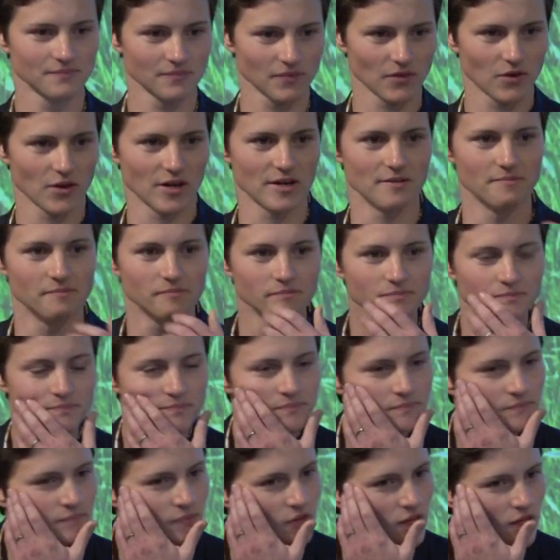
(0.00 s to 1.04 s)
Go ahead. Are
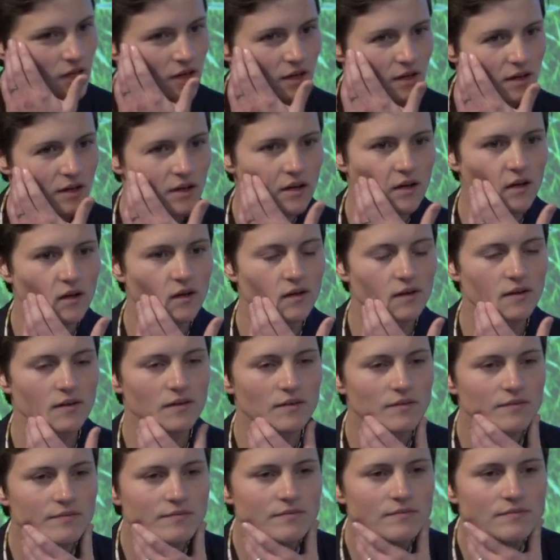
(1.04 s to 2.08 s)
there any pilots
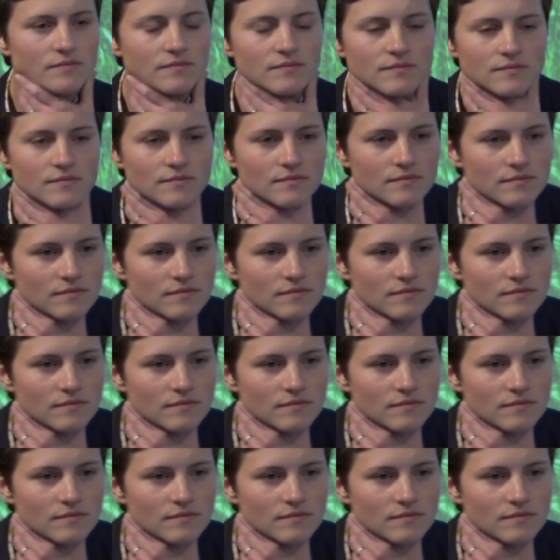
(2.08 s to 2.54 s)
uh, of this,